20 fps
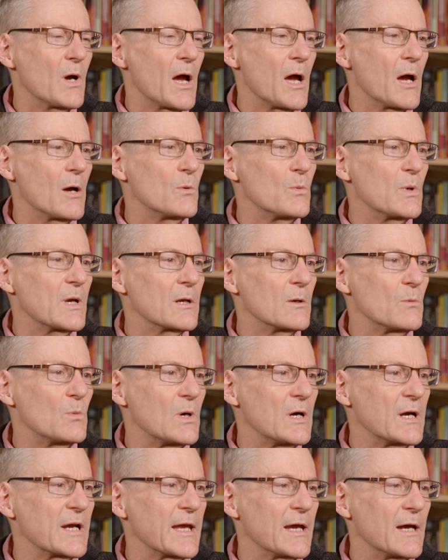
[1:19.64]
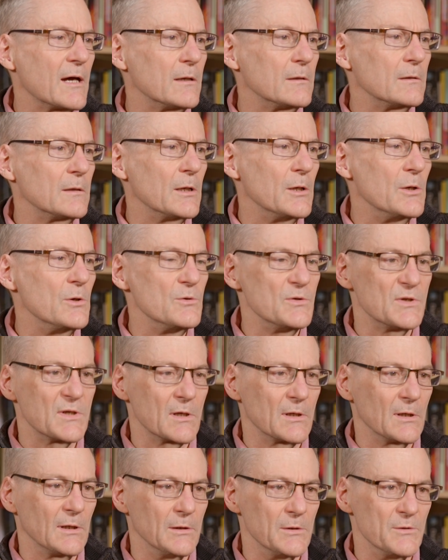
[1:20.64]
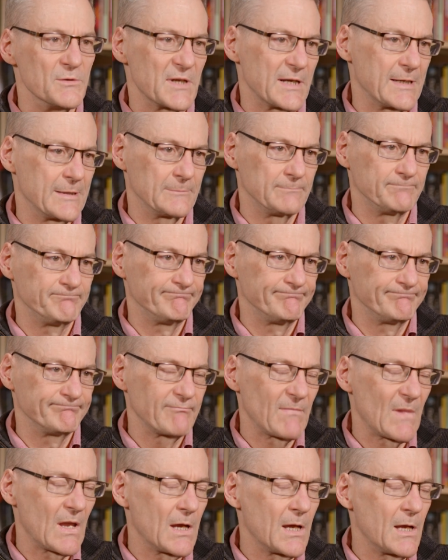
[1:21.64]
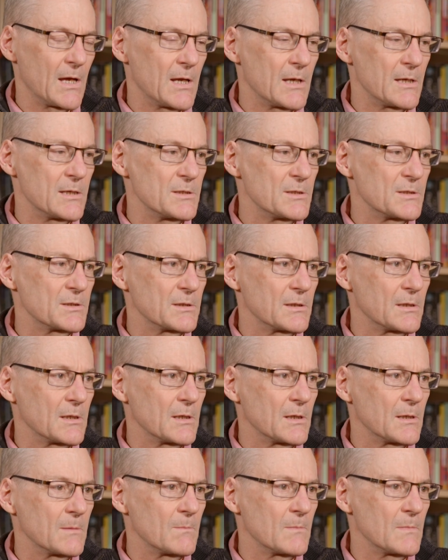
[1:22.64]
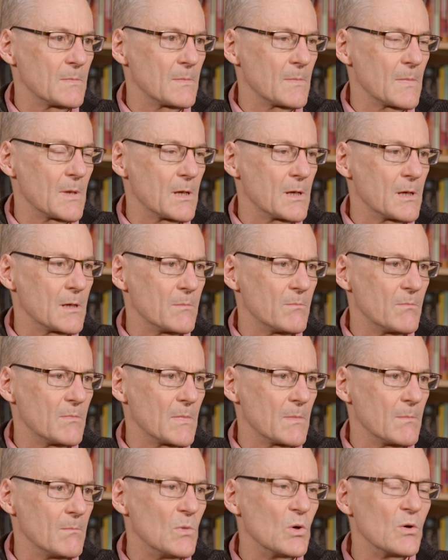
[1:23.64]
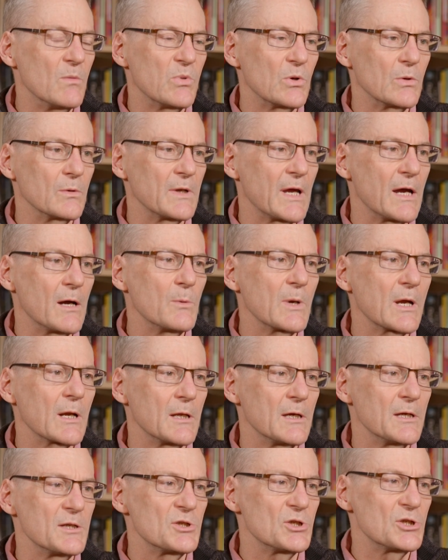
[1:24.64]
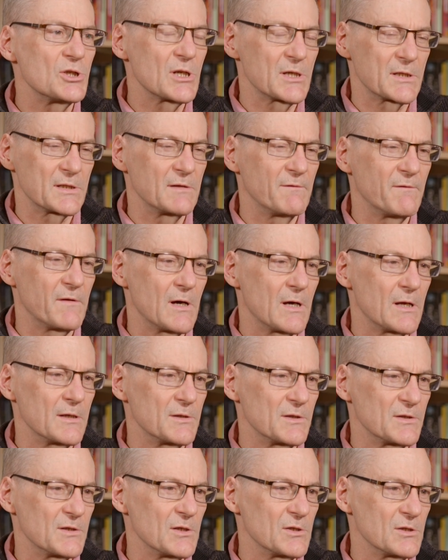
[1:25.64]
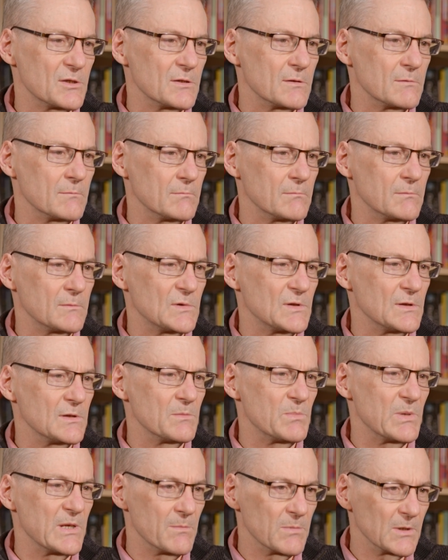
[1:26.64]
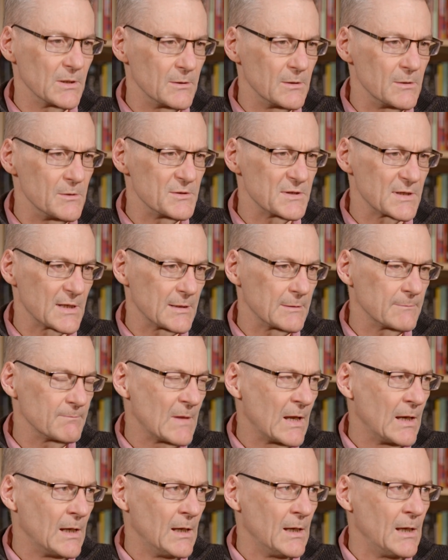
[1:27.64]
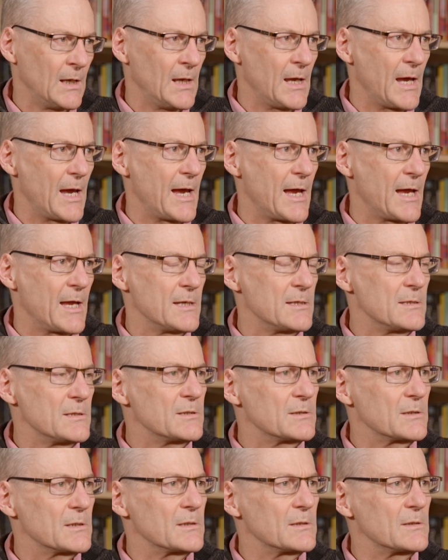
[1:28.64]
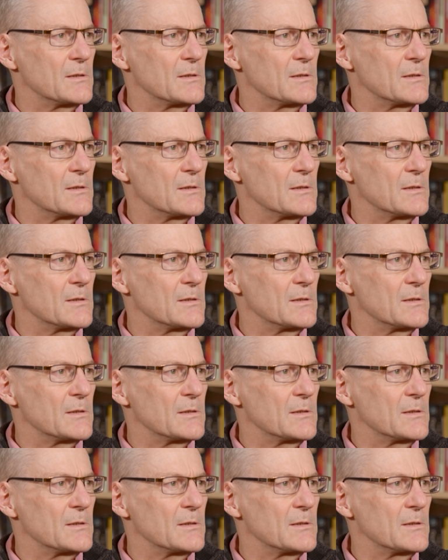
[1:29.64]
are we going to work out who's going to lose out, and more important, how are we going to justify our decision to the people who lose out. And